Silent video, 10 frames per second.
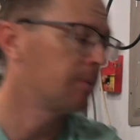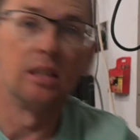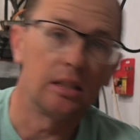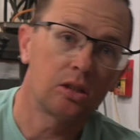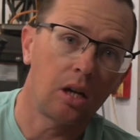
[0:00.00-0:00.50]

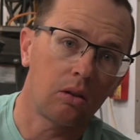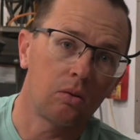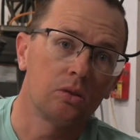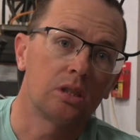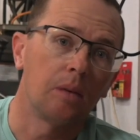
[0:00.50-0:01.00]
So let's talk
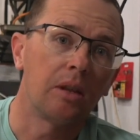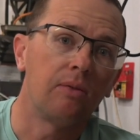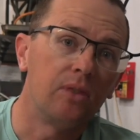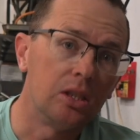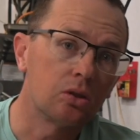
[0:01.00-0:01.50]
through some of the
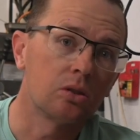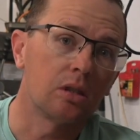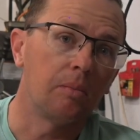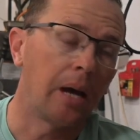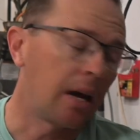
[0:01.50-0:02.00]
features
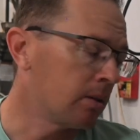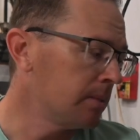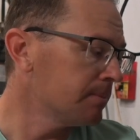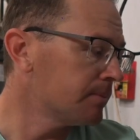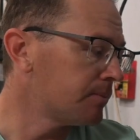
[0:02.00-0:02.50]
of the battery.